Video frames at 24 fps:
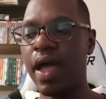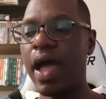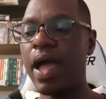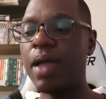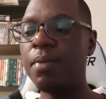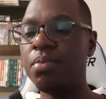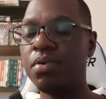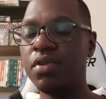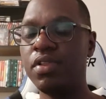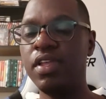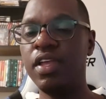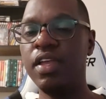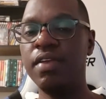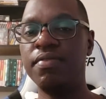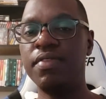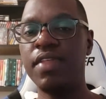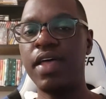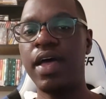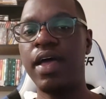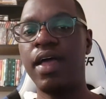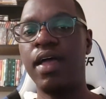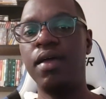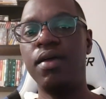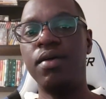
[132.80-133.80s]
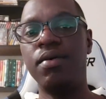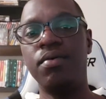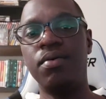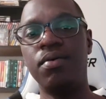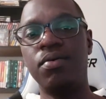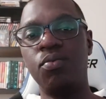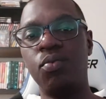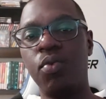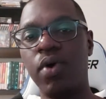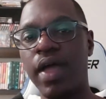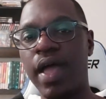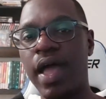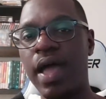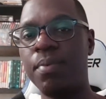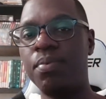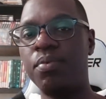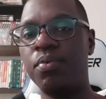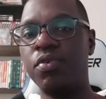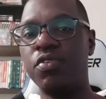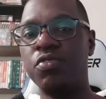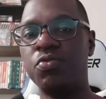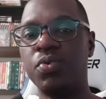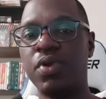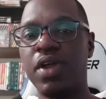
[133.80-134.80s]
I believe that what
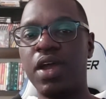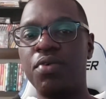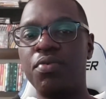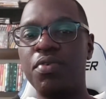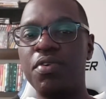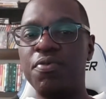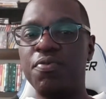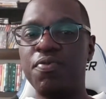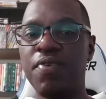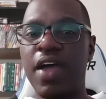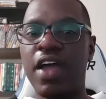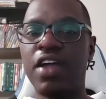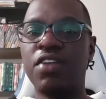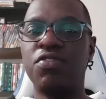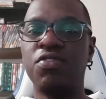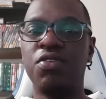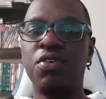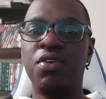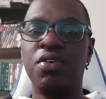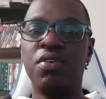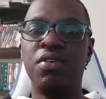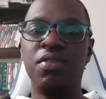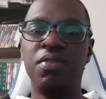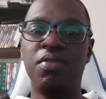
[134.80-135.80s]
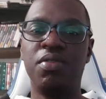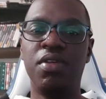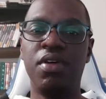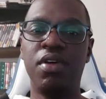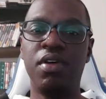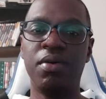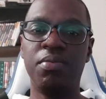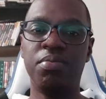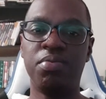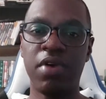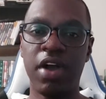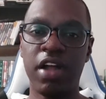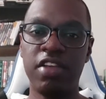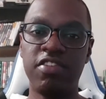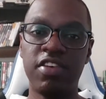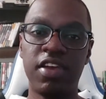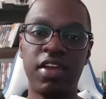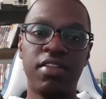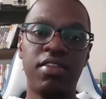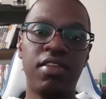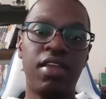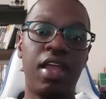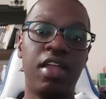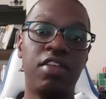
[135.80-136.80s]
happened was when I refactored the
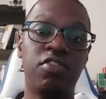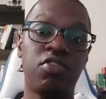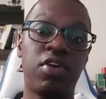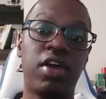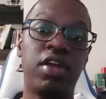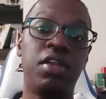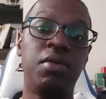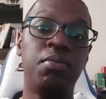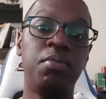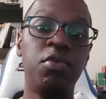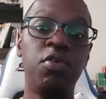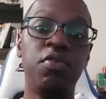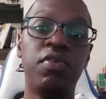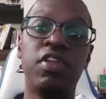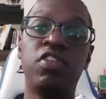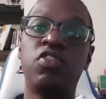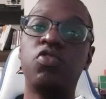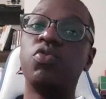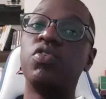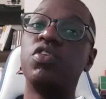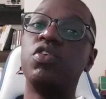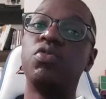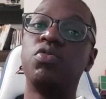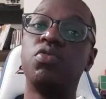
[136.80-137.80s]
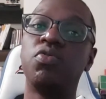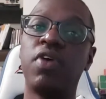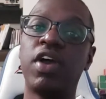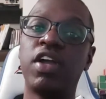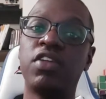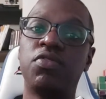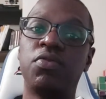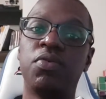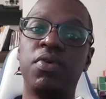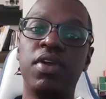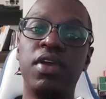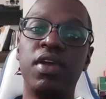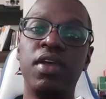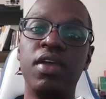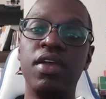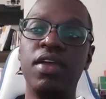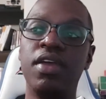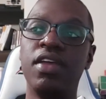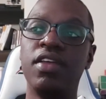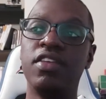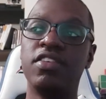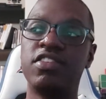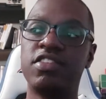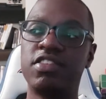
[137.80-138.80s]
project and tried to move it to a new directory,
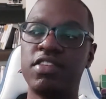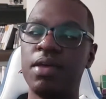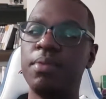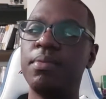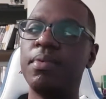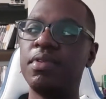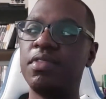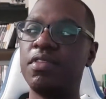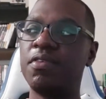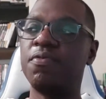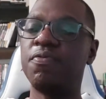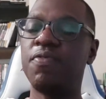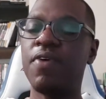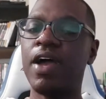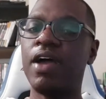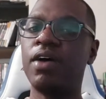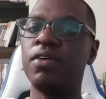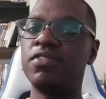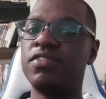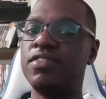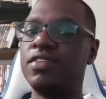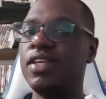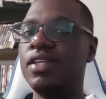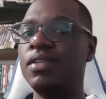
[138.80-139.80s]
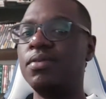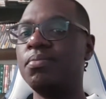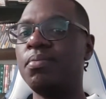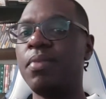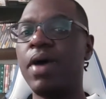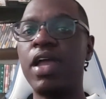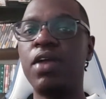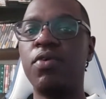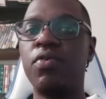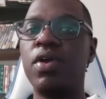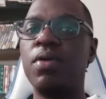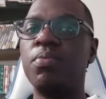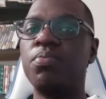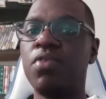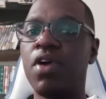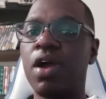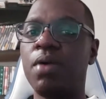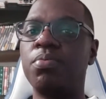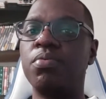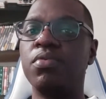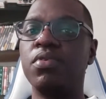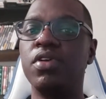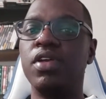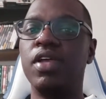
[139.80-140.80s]
some of the files didn't migrate
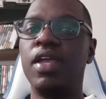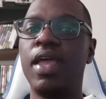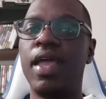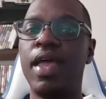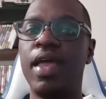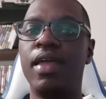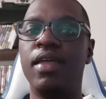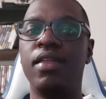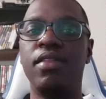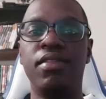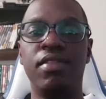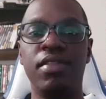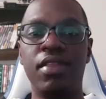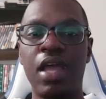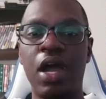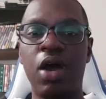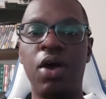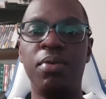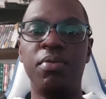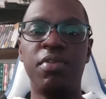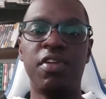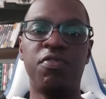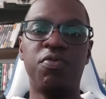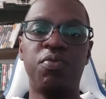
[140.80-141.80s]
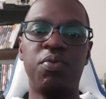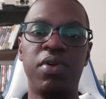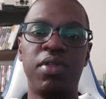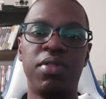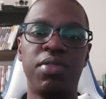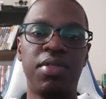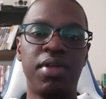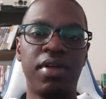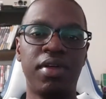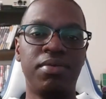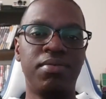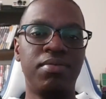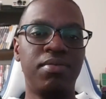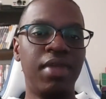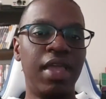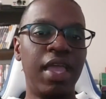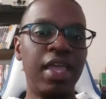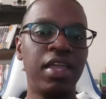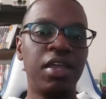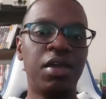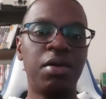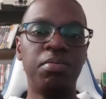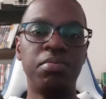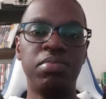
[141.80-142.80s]
properly, and now I'm left with an
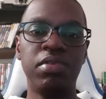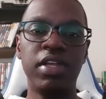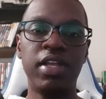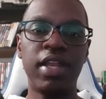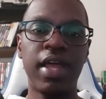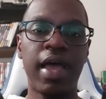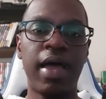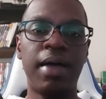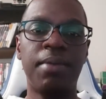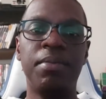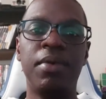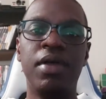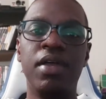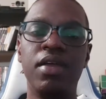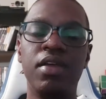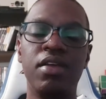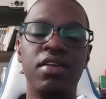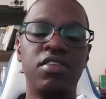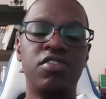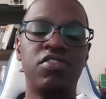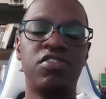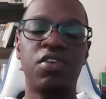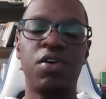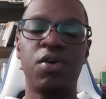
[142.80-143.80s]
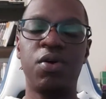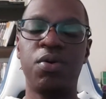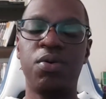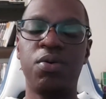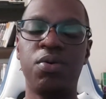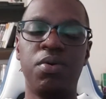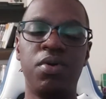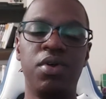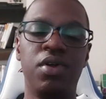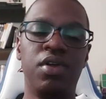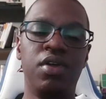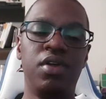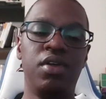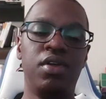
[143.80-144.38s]
incomplete app. So